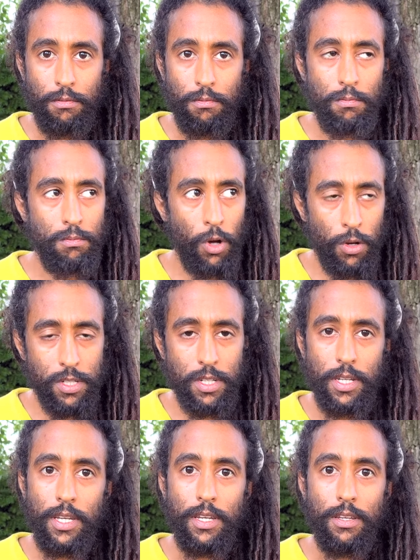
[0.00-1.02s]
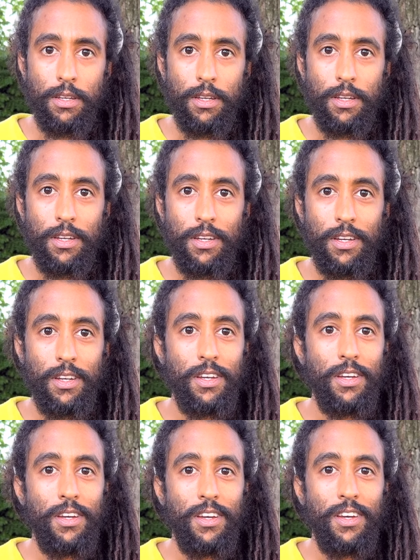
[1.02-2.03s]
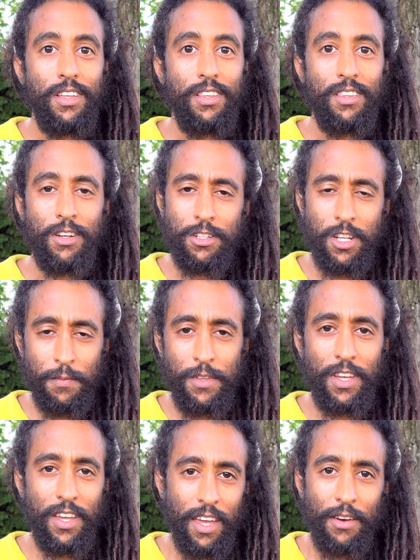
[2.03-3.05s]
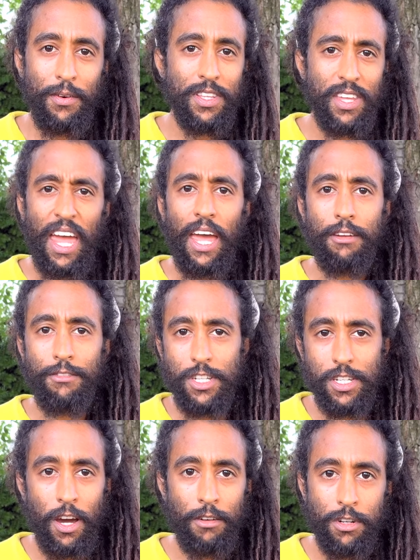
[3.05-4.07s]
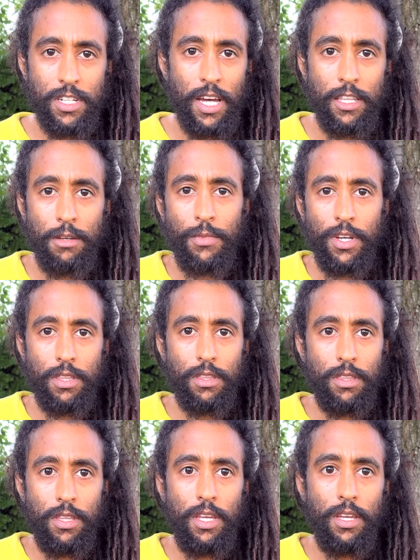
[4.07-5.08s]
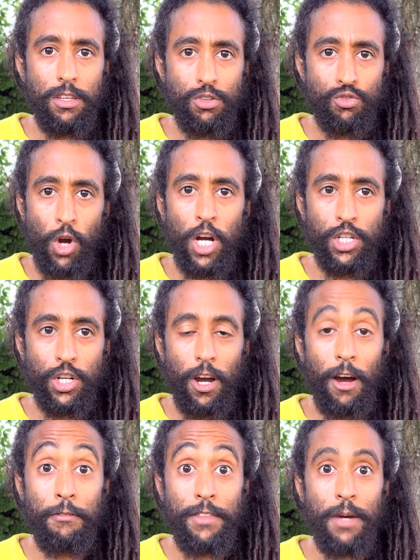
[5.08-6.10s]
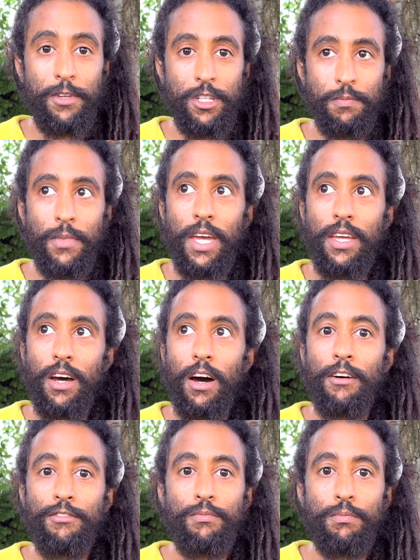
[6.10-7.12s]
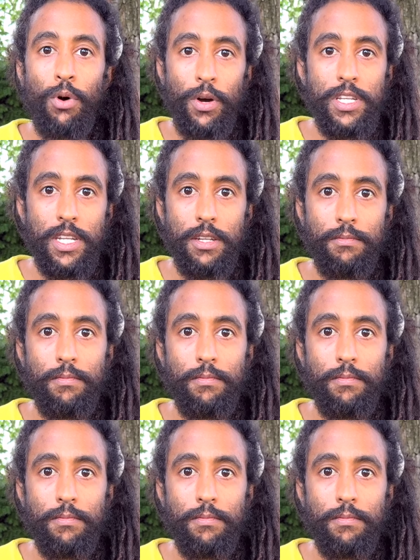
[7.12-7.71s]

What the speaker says: mostly. There's some you can get with canvas covers on them, but the structure of them is made of poison.